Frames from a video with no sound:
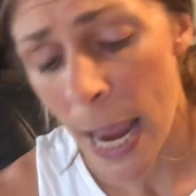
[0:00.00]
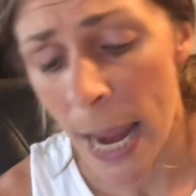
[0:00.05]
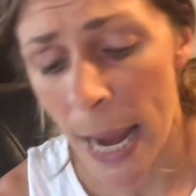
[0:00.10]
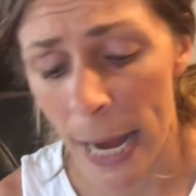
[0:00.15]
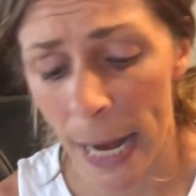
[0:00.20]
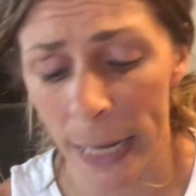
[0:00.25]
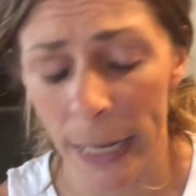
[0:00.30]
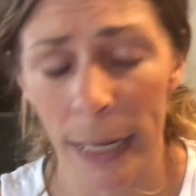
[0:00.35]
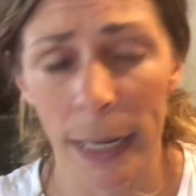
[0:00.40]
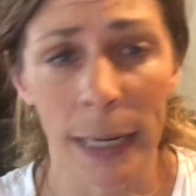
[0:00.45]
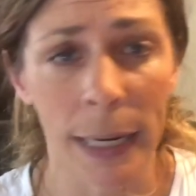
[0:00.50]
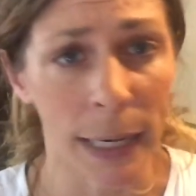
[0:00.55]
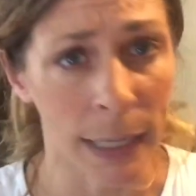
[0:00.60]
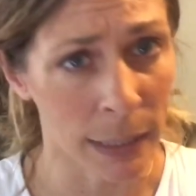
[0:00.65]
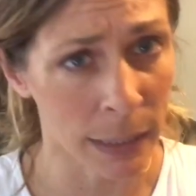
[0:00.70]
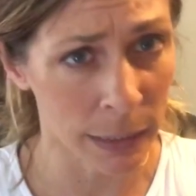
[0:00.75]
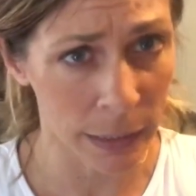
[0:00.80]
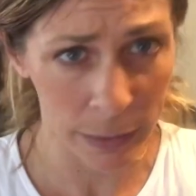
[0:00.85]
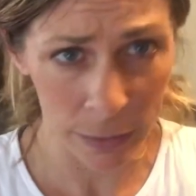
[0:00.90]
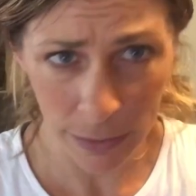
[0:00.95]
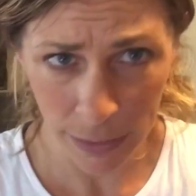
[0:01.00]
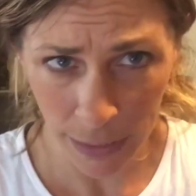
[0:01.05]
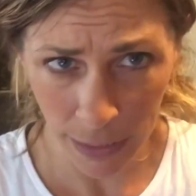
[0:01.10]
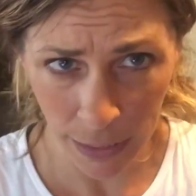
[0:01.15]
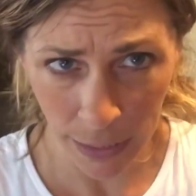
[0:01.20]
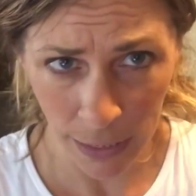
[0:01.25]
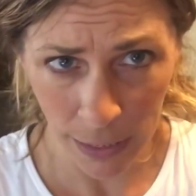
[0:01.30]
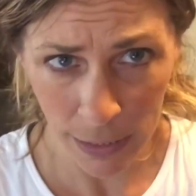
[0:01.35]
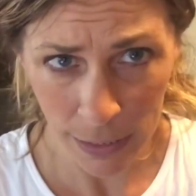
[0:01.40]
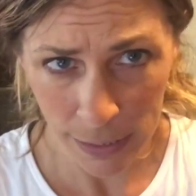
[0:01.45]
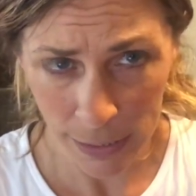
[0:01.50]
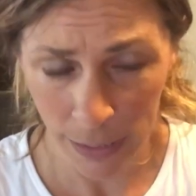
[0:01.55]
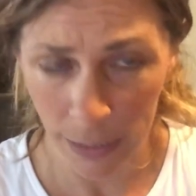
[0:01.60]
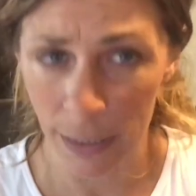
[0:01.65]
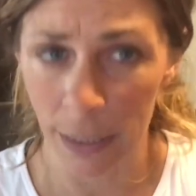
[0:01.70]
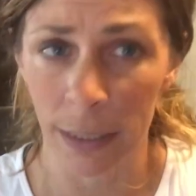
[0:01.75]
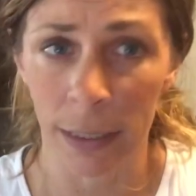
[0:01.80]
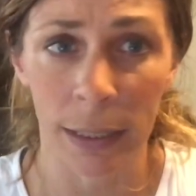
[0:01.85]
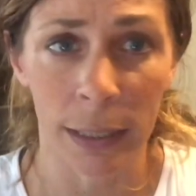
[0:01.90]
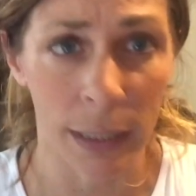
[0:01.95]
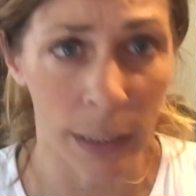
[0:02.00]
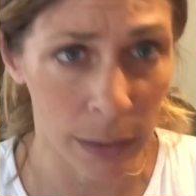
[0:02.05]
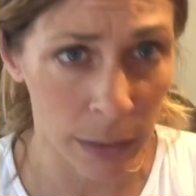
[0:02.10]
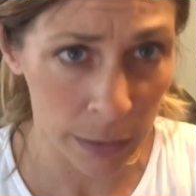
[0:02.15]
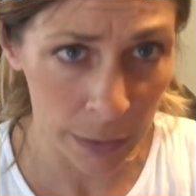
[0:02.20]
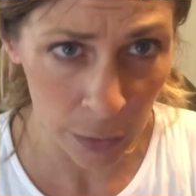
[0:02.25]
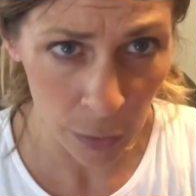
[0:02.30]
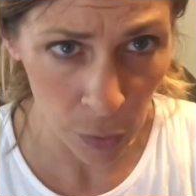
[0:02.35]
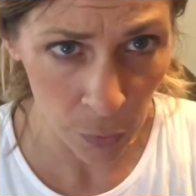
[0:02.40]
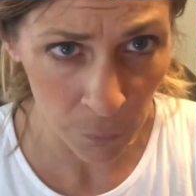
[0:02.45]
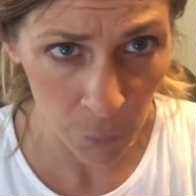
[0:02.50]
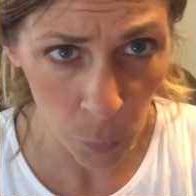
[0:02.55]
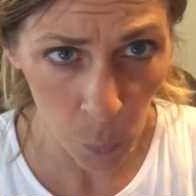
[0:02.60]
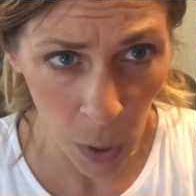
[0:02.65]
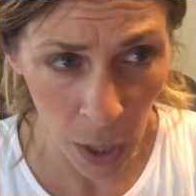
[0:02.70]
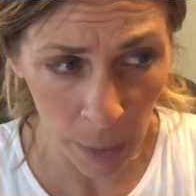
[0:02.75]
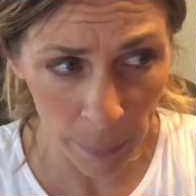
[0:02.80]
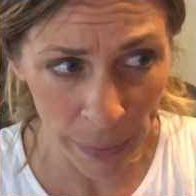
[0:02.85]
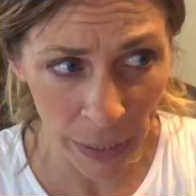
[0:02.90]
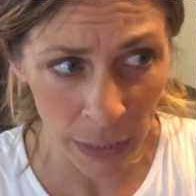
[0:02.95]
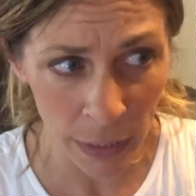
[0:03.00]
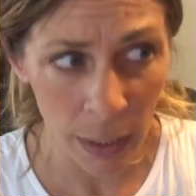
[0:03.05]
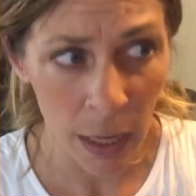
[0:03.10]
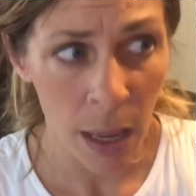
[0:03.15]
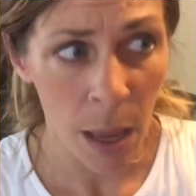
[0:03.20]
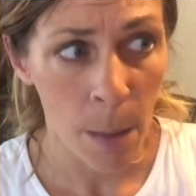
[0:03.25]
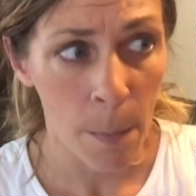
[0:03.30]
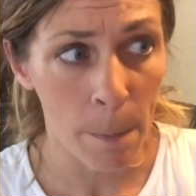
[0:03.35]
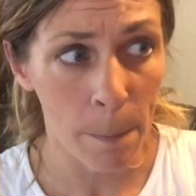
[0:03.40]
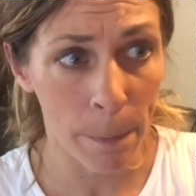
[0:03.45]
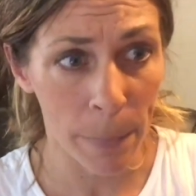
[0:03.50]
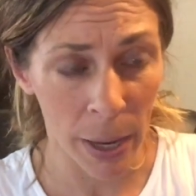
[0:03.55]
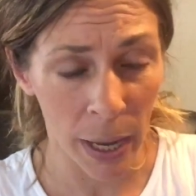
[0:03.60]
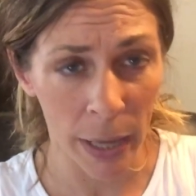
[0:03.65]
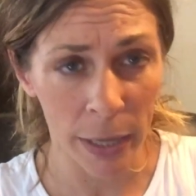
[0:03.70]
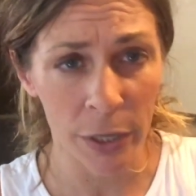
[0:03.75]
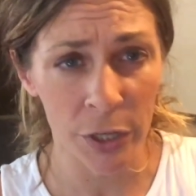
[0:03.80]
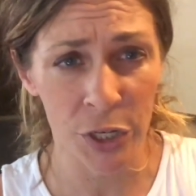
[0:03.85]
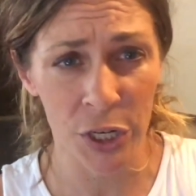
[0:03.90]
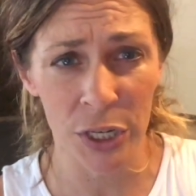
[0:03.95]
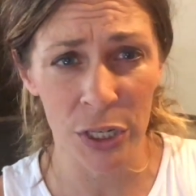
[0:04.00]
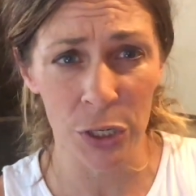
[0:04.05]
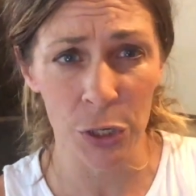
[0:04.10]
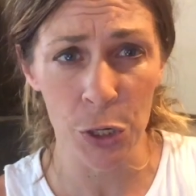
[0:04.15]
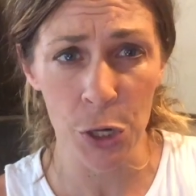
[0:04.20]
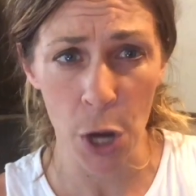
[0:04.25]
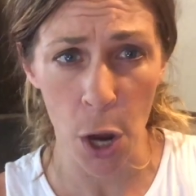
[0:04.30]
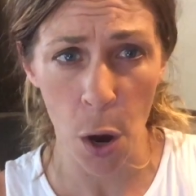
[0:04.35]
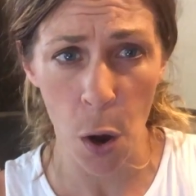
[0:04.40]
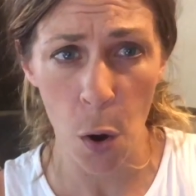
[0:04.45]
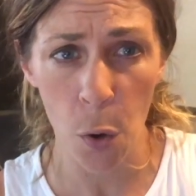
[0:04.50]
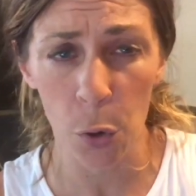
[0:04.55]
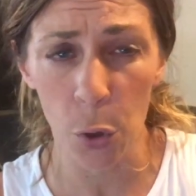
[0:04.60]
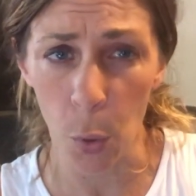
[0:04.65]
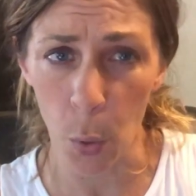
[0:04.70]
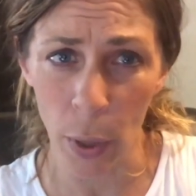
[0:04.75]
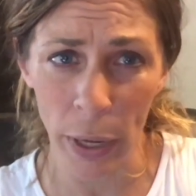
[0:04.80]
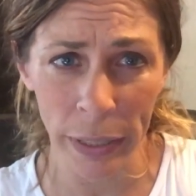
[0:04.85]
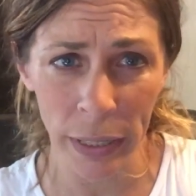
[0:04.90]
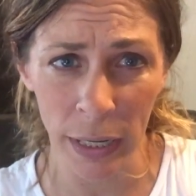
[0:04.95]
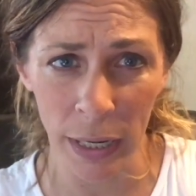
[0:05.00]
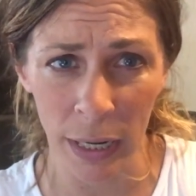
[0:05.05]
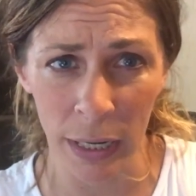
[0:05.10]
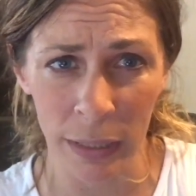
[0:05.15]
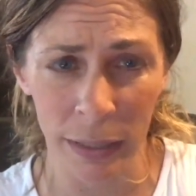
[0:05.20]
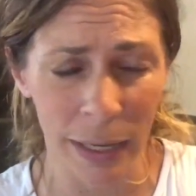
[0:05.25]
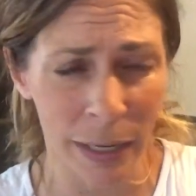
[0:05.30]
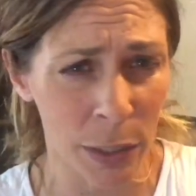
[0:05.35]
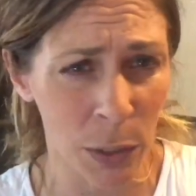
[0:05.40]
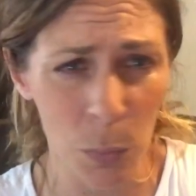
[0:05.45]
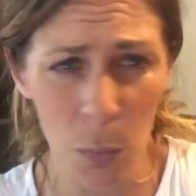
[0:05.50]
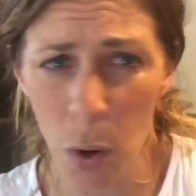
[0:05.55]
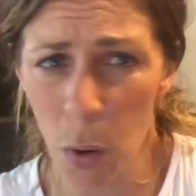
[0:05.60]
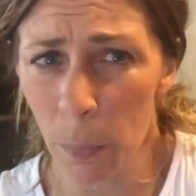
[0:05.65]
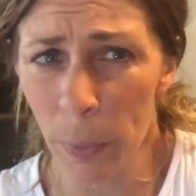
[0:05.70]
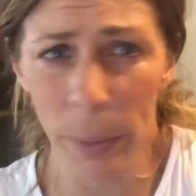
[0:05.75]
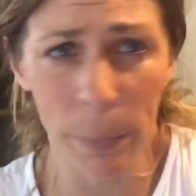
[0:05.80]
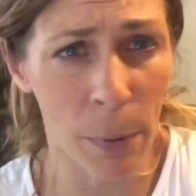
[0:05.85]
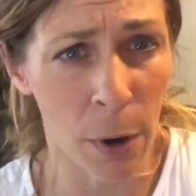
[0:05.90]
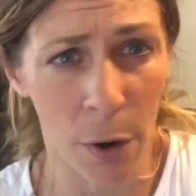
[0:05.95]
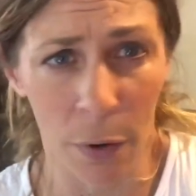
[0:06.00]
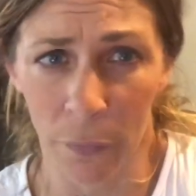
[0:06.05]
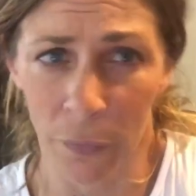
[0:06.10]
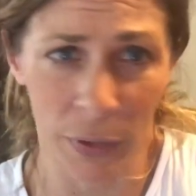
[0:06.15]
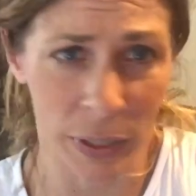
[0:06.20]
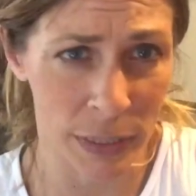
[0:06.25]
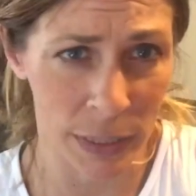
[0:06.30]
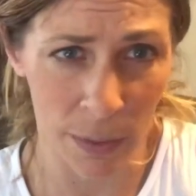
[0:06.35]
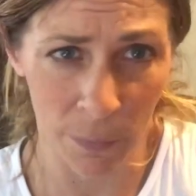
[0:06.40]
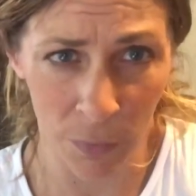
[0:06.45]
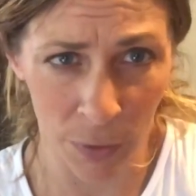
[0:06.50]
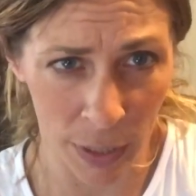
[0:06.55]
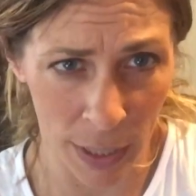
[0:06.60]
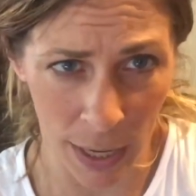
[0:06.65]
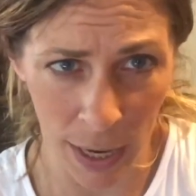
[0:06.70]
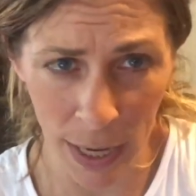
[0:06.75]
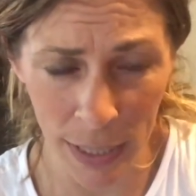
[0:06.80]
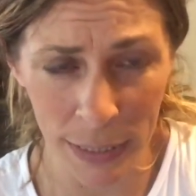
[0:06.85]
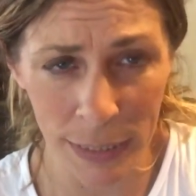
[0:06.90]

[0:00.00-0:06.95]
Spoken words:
It can get a little tedious, it can get a little overwhelming, but just know going in that you won't be perfect every day.